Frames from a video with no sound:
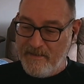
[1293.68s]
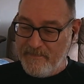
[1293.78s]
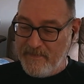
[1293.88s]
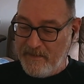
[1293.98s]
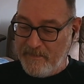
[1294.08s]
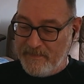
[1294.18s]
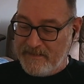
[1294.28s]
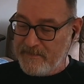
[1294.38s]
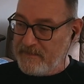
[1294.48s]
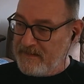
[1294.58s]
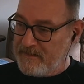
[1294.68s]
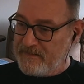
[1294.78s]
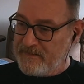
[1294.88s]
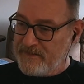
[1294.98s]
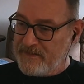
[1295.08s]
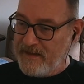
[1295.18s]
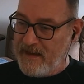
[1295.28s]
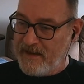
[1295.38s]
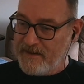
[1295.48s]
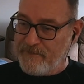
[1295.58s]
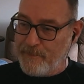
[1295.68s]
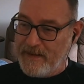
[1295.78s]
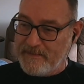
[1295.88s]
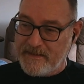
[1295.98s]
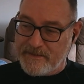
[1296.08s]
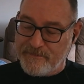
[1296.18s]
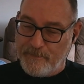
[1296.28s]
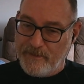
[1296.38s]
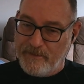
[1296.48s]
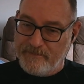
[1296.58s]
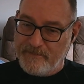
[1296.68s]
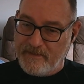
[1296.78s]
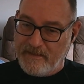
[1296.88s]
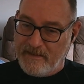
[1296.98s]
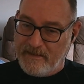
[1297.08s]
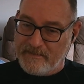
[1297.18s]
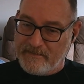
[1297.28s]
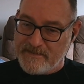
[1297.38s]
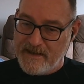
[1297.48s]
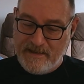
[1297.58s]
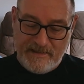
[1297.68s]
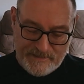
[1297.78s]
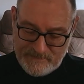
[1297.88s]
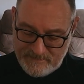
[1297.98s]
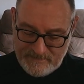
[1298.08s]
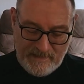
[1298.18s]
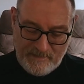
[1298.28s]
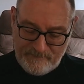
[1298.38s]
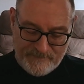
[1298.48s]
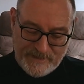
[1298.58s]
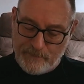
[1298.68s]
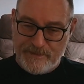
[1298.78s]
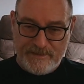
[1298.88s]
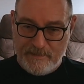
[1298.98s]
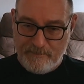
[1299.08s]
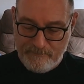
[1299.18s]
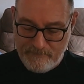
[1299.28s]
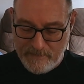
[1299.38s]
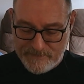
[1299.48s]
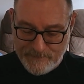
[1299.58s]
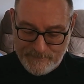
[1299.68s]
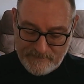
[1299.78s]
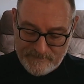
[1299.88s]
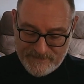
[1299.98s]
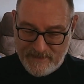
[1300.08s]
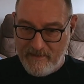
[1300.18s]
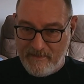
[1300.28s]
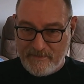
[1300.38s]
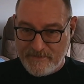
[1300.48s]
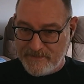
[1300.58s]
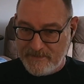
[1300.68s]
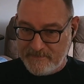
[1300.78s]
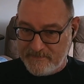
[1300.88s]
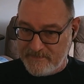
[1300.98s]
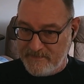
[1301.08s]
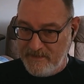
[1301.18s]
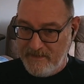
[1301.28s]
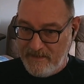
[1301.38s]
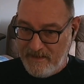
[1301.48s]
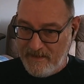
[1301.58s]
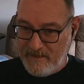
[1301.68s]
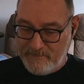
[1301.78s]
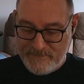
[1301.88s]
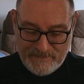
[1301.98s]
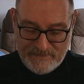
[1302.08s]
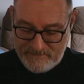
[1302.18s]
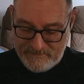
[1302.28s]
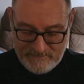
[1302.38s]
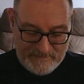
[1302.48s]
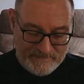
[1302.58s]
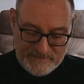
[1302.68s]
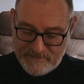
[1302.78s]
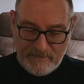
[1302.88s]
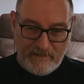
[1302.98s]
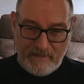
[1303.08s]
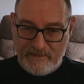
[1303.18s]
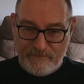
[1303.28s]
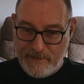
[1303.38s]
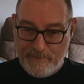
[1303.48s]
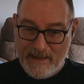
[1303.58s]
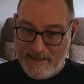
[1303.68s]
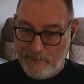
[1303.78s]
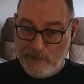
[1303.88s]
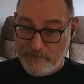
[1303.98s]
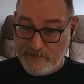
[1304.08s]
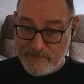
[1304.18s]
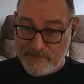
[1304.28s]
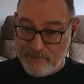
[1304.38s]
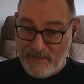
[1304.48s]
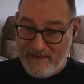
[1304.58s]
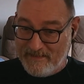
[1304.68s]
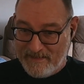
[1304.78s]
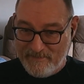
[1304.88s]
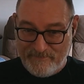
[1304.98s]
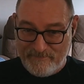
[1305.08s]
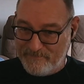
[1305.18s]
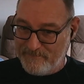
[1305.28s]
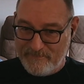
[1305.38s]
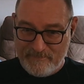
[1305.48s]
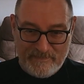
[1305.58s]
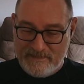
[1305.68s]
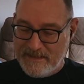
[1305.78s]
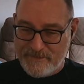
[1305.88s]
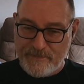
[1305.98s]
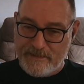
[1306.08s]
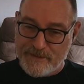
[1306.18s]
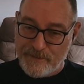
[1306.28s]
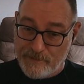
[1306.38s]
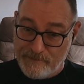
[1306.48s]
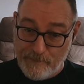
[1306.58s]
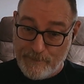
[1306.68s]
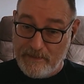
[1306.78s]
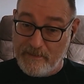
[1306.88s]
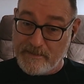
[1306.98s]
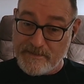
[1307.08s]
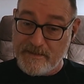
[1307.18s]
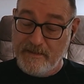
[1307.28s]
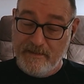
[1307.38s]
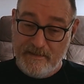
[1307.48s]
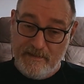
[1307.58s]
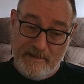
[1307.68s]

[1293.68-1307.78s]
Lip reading: I mean, she had her appendix removed, and it's resulted in multiple scars, and she's got like 3 belly buttons where they've literally torn her apart.